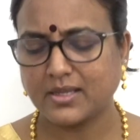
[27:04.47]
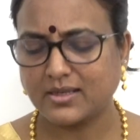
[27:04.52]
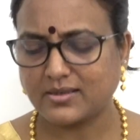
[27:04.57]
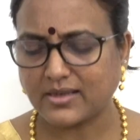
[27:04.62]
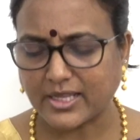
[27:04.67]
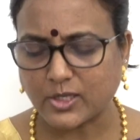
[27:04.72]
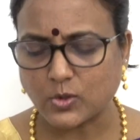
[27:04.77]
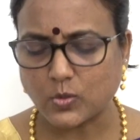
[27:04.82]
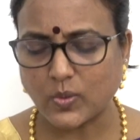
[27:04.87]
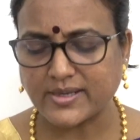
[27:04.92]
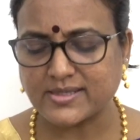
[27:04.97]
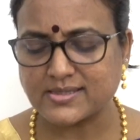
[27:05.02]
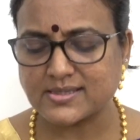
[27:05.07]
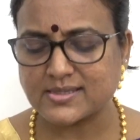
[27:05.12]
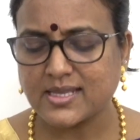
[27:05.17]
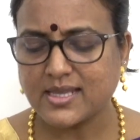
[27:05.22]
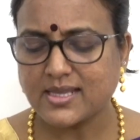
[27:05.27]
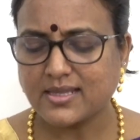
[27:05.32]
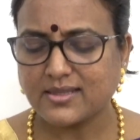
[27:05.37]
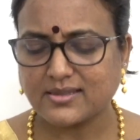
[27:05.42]

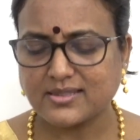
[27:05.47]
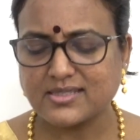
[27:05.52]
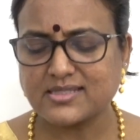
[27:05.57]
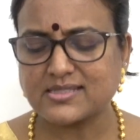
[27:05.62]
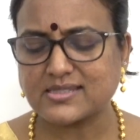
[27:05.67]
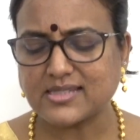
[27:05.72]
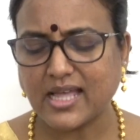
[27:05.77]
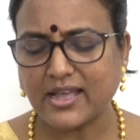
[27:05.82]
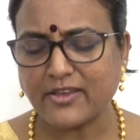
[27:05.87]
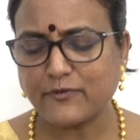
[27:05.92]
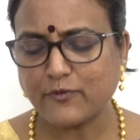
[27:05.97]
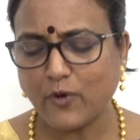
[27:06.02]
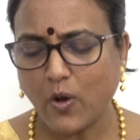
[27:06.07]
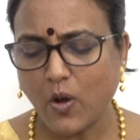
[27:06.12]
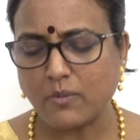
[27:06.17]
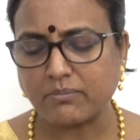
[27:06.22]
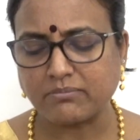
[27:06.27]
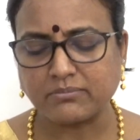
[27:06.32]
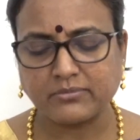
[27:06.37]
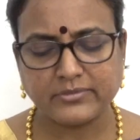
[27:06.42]
Likewise, this thy
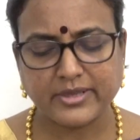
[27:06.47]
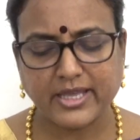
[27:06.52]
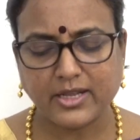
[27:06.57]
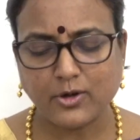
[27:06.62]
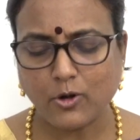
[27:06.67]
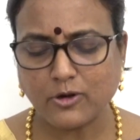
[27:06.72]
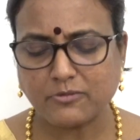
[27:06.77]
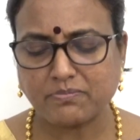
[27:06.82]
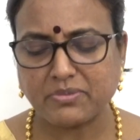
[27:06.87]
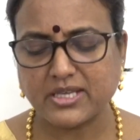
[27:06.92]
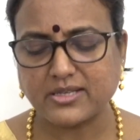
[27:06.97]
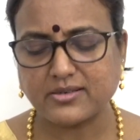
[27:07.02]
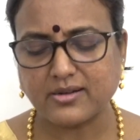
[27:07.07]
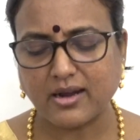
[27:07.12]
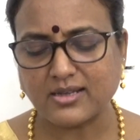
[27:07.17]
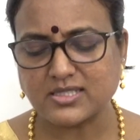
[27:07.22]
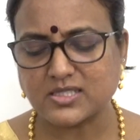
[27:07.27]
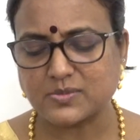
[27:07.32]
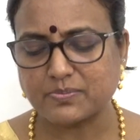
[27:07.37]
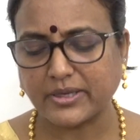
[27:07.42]
form cannot be
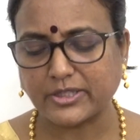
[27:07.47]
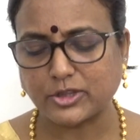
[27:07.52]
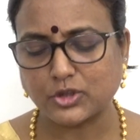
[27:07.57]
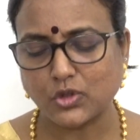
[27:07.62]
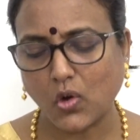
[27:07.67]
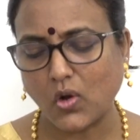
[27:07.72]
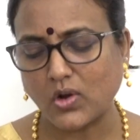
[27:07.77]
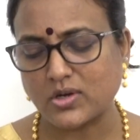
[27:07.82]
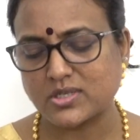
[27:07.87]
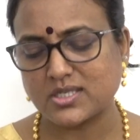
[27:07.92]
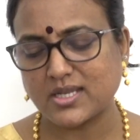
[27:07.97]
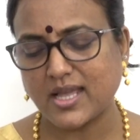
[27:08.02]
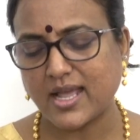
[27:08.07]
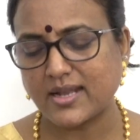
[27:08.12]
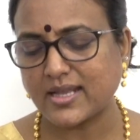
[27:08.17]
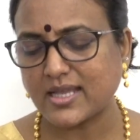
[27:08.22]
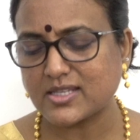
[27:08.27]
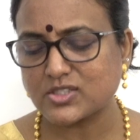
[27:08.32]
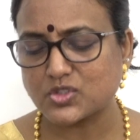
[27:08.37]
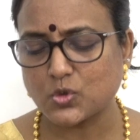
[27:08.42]
grasped by thought
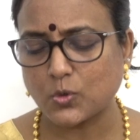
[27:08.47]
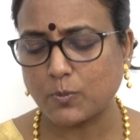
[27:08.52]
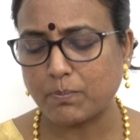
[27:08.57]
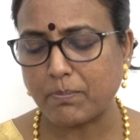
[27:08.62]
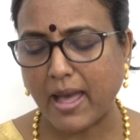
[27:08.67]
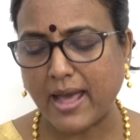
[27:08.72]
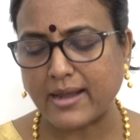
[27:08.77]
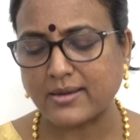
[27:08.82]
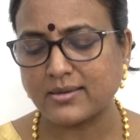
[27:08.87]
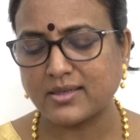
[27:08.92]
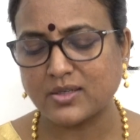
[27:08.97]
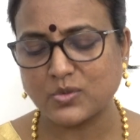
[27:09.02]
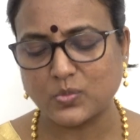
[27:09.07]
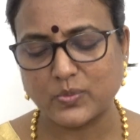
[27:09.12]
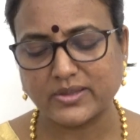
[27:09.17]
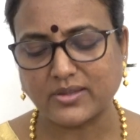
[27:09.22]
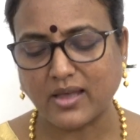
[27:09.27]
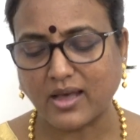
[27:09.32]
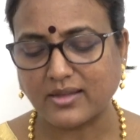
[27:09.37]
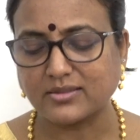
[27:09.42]
and has no parallel
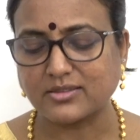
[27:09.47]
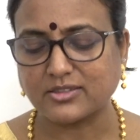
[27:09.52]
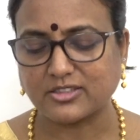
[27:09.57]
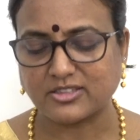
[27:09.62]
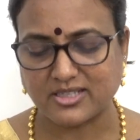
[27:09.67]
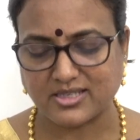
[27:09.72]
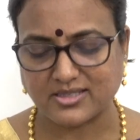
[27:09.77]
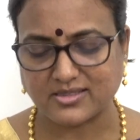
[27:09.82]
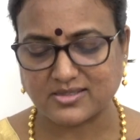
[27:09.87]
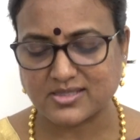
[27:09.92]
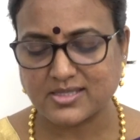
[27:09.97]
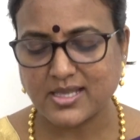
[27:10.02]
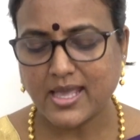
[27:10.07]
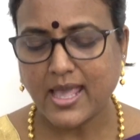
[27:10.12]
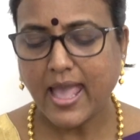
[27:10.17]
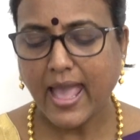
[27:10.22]
with other things.